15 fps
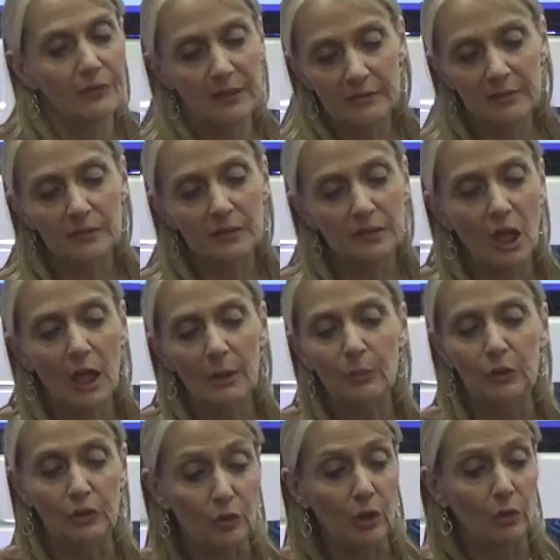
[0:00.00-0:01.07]
This is a time
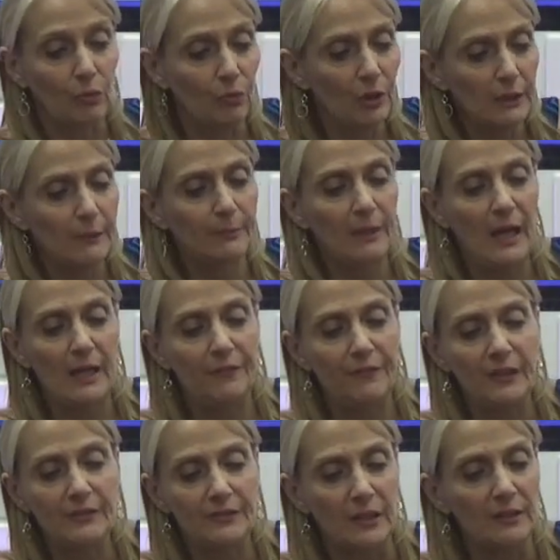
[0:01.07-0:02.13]
when you can really
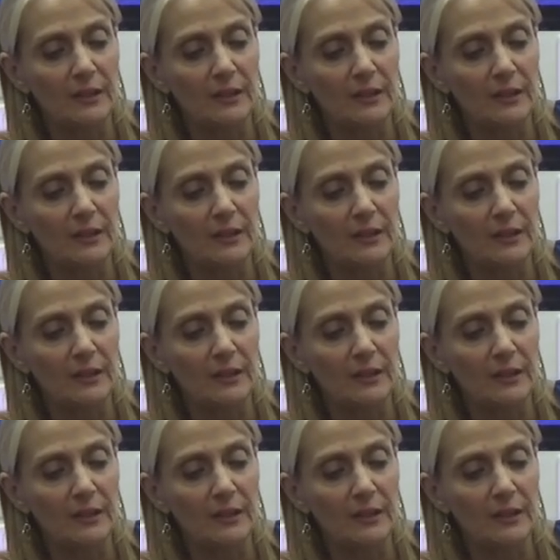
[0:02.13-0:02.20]
manifest